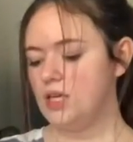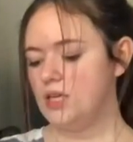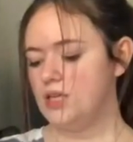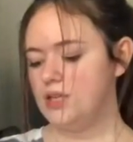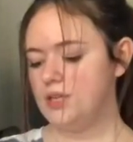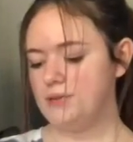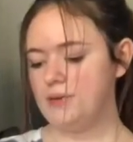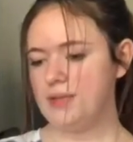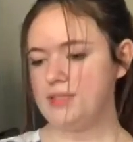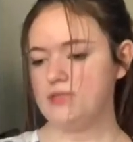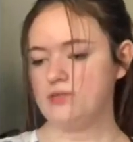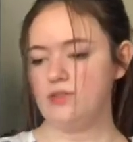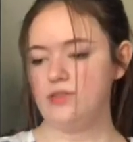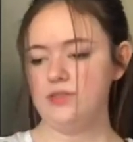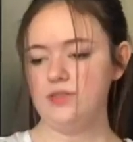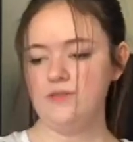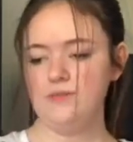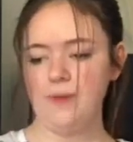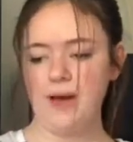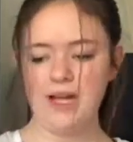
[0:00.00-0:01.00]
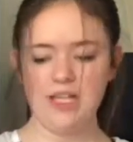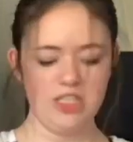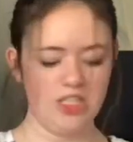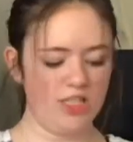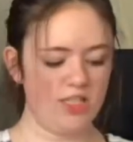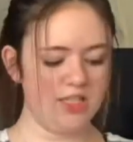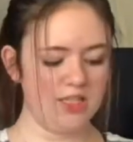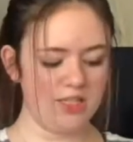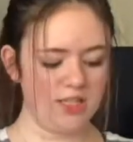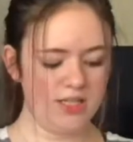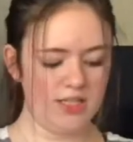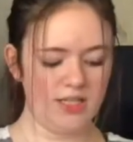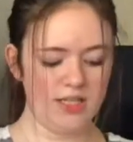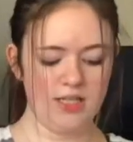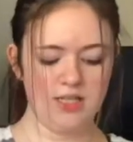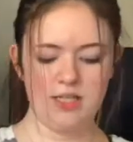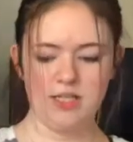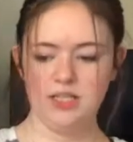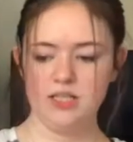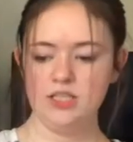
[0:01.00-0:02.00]
The Red Scrolls of Magic,
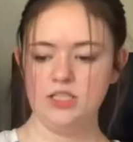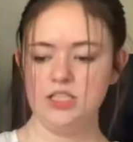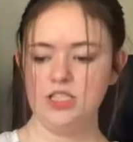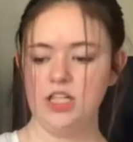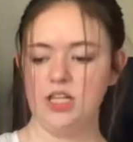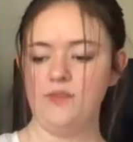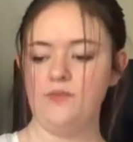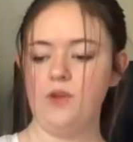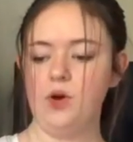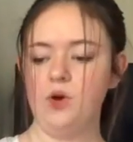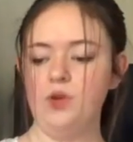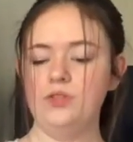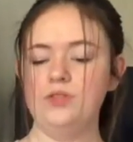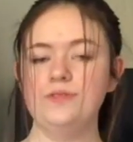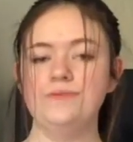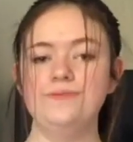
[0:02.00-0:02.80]
and Chain of Gold.